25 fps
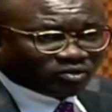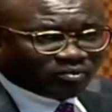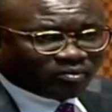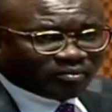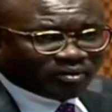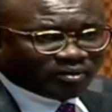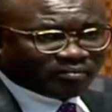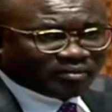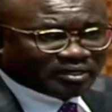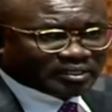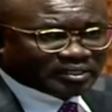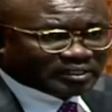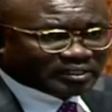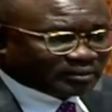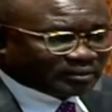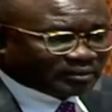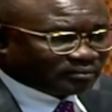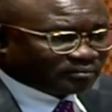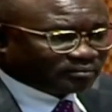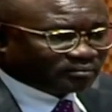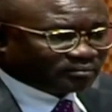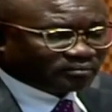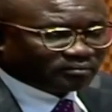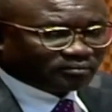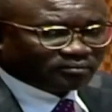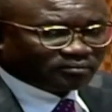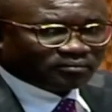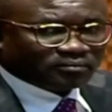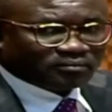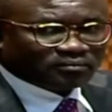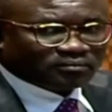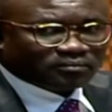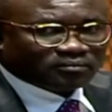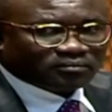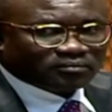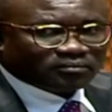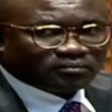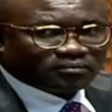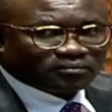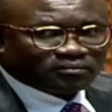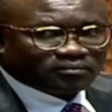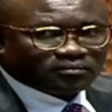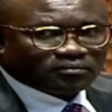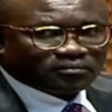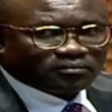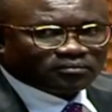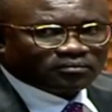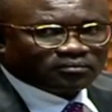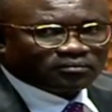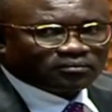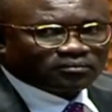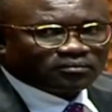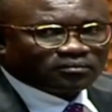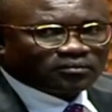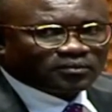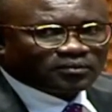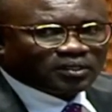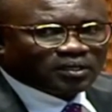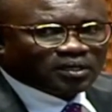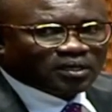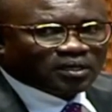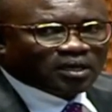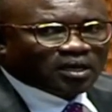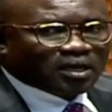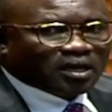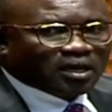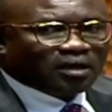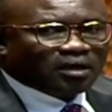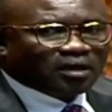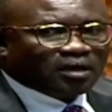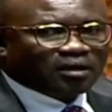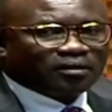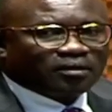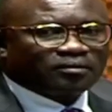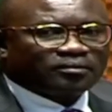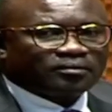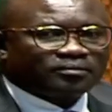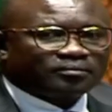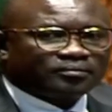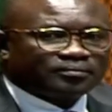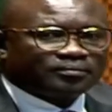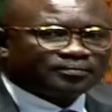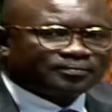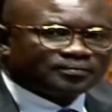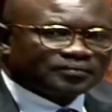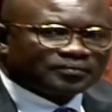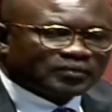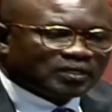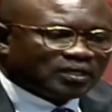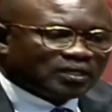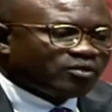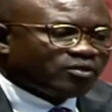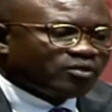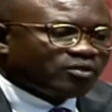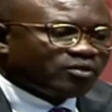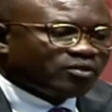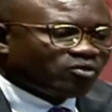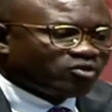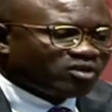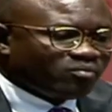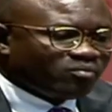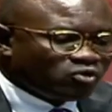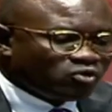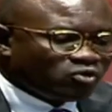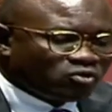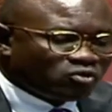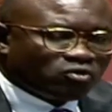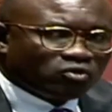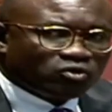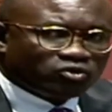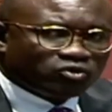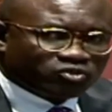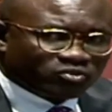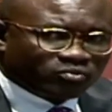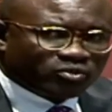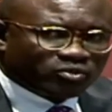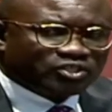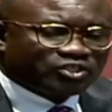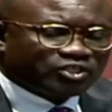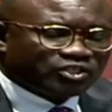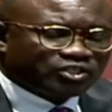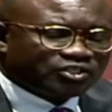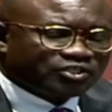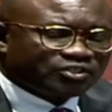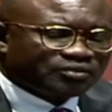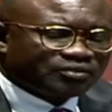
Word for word: Honorable Members. Mr. Speaker, point of order. Mr. Speaker, the Honorable Ruku will resume your seat.